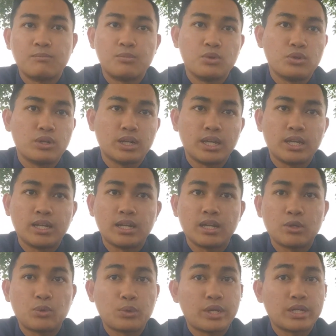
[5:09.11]

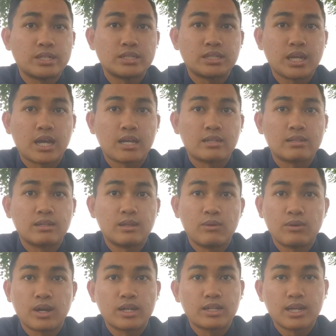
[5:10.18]
Brooklyn, Queens, and
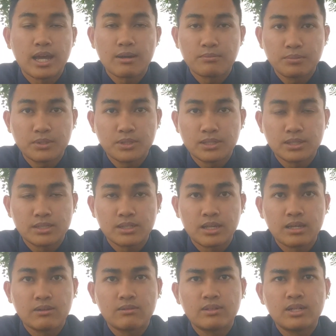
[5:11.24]
Long Island campuses,
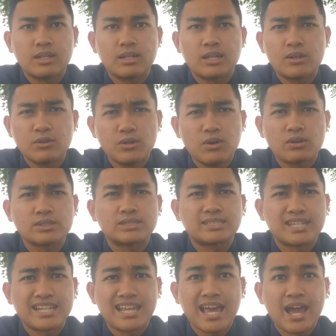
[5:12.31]
including New York
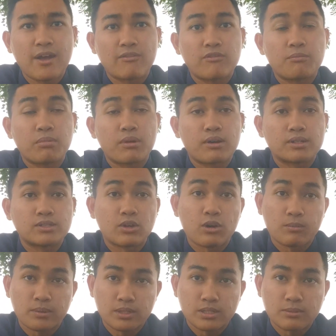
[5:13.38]
City Health Plus
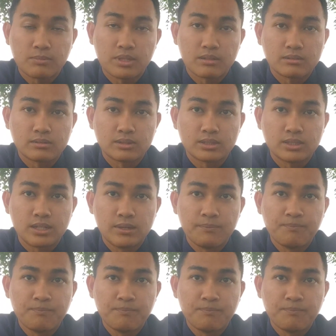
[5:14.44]
hospitals.